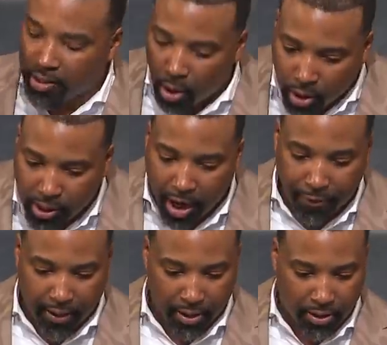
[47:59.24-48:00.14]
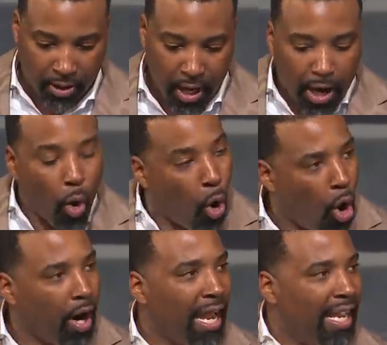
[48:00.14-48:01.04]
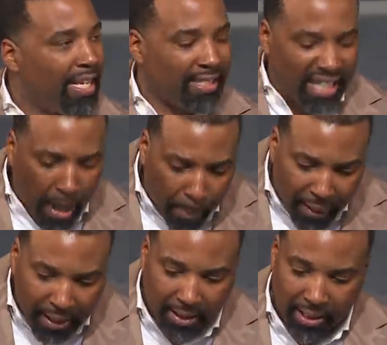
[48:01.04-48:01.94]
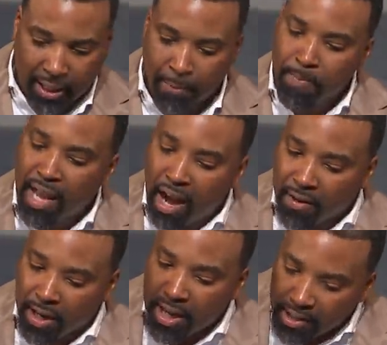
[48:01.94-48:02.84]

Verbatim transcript: or toughness, or it is the ability of a